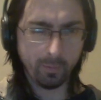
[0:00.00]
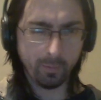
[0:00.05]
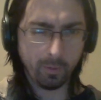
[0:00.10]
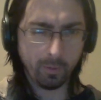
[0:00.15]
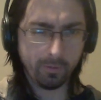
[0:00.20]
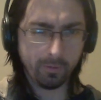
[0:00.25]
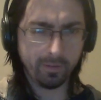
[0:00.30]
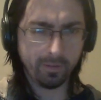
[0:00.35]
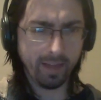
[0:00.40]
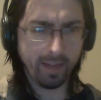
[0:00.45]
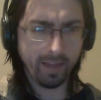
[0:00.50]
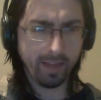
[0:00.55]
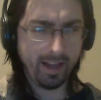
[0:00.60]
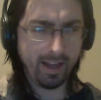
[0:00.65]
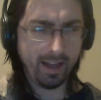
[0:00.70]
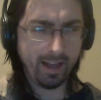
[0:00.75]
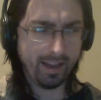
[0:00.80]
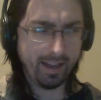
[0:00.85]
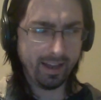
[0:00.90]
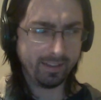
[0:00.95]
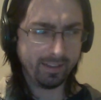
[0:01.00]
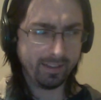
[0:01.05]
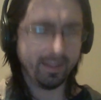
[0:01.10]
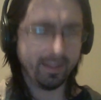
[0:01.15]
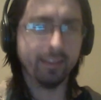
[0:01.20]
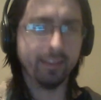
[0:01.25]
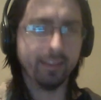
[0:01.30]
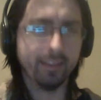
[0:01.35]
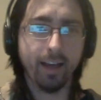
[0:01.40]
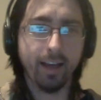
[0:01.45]
with eyes
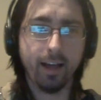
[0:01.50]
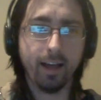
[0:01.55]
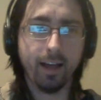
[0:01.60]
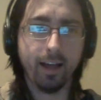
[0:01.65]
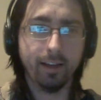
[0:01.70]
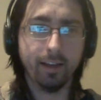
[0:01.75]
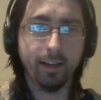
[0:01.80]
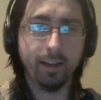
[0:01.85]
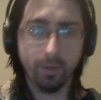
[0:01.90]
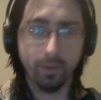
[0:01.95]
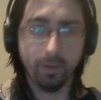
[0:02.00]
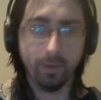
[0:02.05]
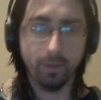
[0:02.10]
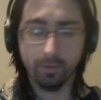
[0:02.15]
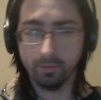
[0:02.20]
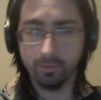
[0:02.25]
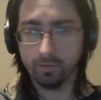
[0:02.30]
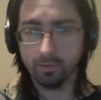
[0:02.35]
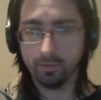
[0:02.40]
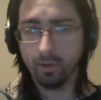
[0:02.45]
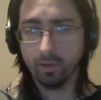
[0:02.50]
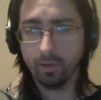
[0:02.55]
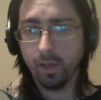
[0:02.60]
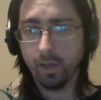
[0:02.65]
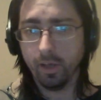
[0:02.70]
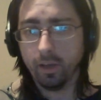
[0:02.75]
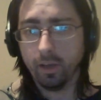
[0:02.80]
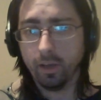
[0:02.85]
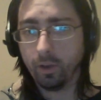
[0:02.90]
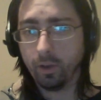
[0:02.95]
like the cosmos,
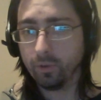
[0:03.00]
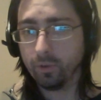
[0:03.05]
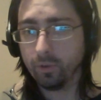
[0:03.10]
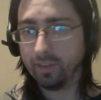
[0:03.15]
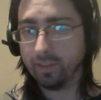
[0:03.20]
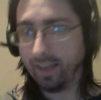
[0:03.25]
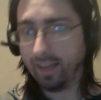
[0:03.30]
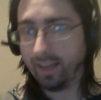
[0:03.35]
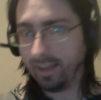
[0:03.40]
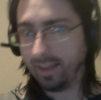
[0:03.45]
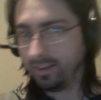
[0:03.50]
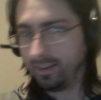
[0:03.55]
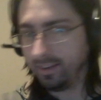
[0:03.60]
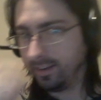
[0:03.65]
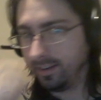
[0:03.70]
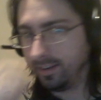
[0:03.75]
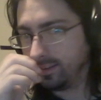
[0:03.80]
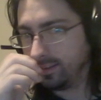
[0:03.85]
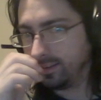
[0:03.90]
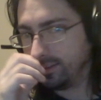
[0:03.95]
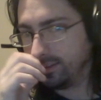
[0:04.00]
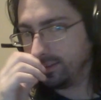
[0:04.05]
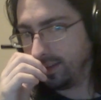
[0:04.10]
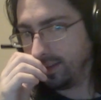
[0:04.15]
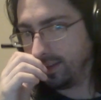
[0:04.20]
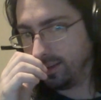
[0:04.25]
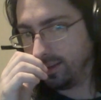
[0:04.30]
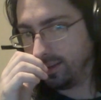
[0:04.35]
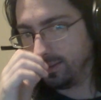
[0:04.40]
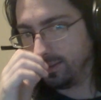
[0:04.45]
goes ahead and
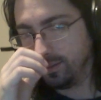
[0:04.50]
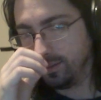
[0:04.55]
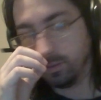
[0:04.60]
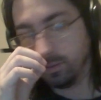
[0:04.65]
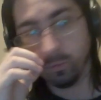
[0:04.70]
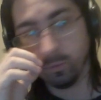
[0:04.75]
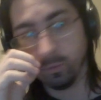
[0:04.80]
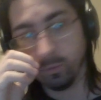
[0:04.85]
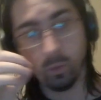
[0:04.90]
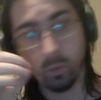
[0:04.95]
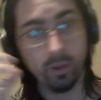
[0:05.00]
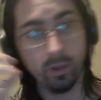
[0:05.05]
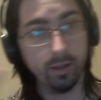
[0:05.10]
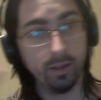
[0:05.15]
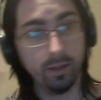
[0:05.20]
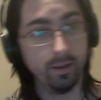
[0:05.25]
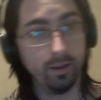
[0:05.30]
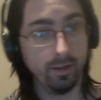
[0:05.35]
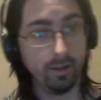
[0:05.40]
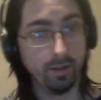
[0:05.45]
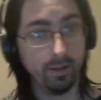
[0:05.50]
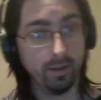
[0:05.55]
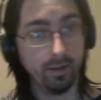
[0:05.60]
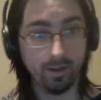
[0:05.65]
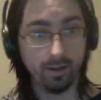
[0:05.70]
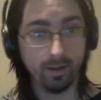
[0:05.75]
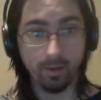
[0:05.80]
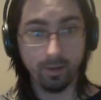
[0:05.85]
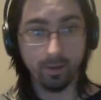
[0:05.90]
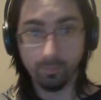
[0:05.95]
extends one
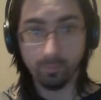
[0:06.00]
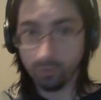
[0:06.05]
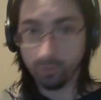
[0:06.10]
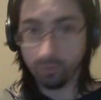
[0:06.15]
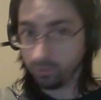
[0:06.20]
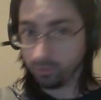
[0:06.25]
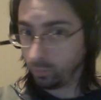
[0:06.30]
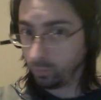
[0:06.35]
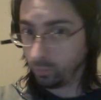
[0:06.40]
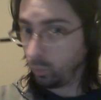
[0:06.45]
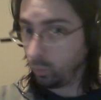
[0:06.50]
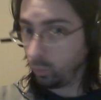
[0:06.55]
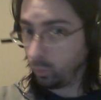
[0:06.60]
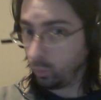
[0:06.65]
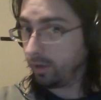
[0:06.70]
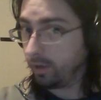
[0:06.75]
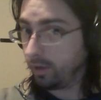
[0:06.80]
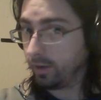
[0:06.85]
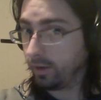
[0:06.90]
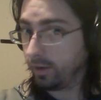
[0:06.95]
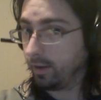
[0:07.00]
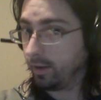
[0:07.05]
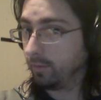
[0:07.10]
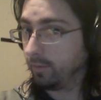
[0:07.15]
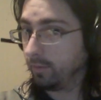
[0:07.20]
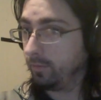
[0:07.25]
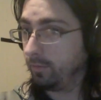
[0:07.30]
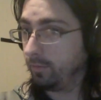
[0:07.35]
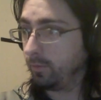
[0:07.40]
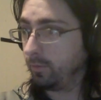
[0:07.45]
arm, just one
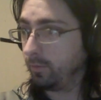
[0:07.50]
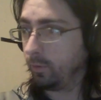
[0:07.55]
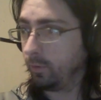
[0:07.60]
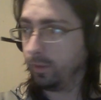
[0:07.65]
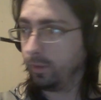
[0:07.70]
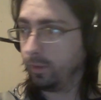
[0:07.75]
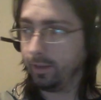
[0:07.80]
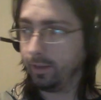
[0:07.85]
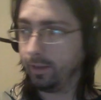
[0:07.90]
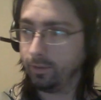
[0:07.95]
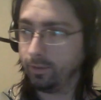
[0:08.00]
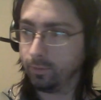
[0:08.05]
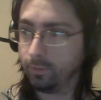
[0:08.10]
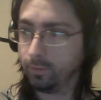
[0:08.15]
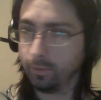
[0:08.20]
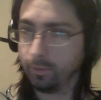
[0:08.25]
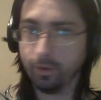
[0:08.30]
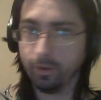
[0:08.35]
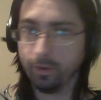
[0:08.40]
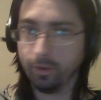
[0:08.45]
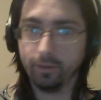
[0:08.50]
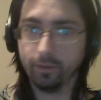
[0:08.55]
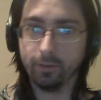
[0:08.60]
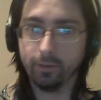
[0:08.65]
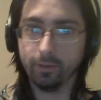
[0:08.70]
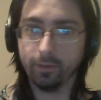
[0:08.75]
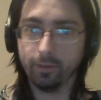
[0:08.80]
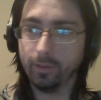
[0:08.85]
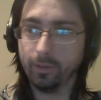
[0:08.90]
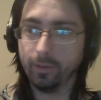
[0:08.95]
arm, fully towards
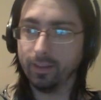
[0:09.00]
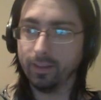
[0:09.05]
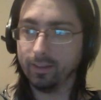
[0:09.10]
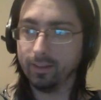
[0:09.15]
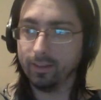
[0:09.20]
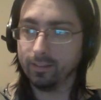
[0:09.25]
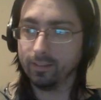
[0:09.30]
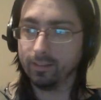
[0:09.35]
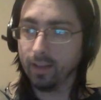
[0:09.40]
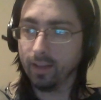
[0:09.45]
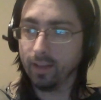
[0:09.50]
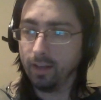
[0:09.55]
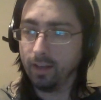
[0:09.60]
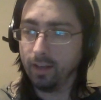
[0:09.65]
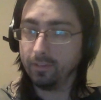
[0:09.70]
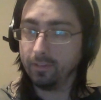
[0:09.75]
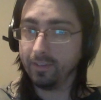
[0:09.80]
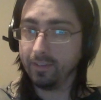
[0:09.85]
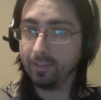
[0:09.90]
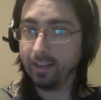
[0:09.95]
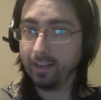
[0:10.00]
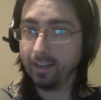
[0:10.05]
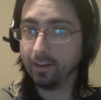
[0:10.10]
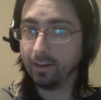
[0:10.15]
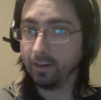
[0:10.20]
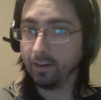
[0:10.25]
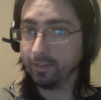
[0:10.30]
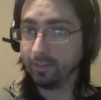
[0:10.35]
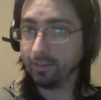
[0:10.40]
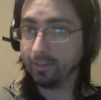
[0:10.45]
you, with his
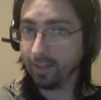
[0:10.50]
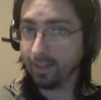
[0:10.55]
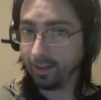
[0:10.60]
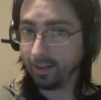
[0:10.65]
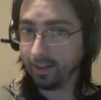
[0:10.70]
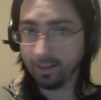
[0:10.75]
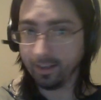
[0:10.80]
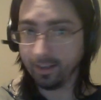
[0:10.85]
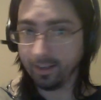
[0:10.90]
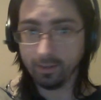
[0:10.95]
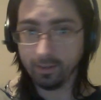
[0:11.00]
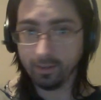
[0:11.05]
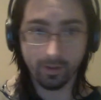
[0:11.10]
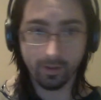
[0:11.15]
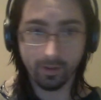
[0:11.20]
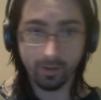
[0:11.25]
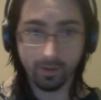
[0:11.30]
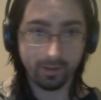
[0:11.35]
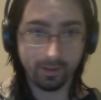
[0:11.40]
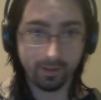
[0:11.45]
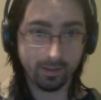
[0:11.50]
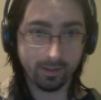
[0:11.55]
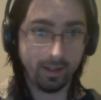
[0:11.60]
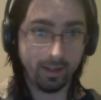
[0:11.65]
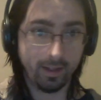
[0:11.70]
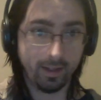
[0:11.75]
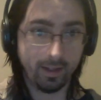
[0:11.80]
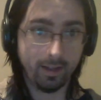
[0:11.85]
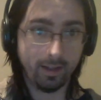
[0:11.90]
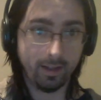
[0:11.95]
fingers that end with
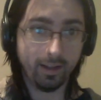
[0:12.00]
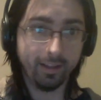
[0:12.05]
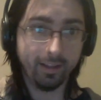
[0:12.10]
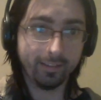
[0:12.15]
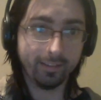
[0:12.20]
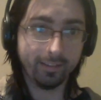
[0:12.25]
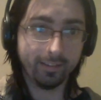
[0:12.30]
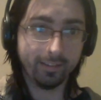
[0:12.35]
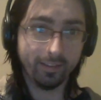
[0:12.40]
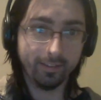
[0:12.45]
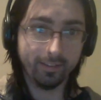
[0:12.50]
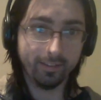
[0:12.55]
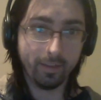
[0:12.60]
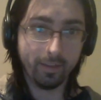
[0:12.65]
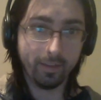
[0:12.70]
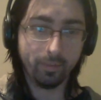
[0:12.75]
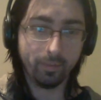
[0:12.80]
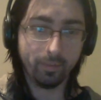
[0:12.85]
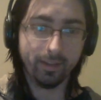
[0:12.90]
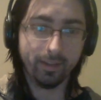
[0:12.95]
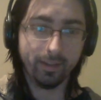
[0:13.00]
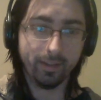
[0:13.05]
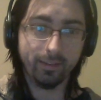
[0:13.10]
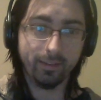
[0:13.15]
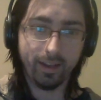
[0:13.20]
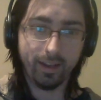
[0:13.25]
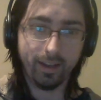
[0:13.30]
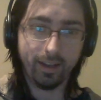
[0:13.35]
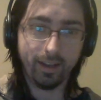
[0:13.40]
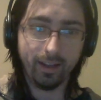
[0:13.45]
claws, and simply
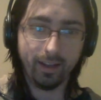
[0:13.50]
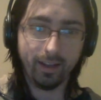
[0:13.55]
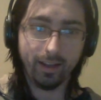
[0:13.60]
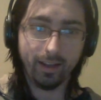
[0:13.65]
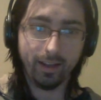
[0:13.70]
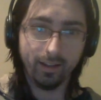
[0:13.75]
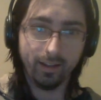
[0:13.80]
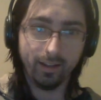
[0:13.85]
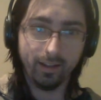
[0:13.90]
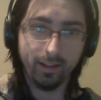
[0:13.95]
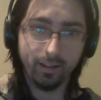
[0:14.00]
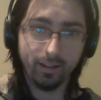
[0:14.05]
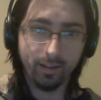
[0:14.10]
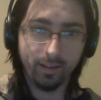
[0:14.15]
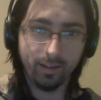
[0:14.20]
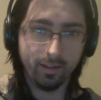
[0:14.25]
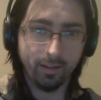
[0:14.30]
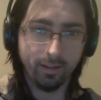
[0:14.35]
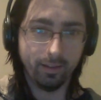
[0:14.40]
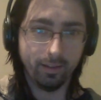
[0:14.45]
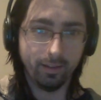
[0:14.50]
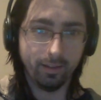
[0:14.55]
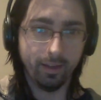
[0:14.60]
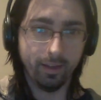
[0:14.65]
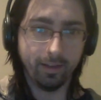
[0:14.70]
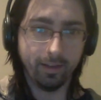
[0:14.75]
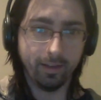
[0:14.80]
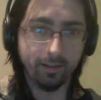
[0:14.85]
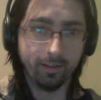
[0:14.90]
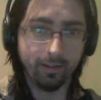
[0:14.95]
say,
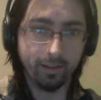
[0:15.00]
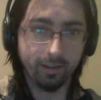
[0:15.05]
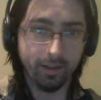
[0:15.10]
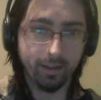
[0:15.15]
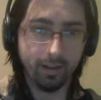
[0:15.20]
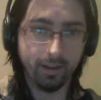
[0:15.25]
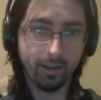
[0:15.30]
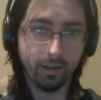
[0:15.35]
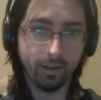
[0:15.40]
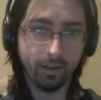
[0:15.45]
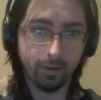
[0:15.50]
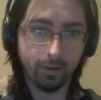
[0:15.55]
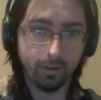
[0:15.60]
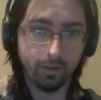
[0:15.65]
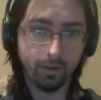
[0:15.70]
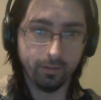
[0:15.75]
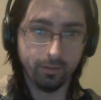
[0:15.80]
"Then give."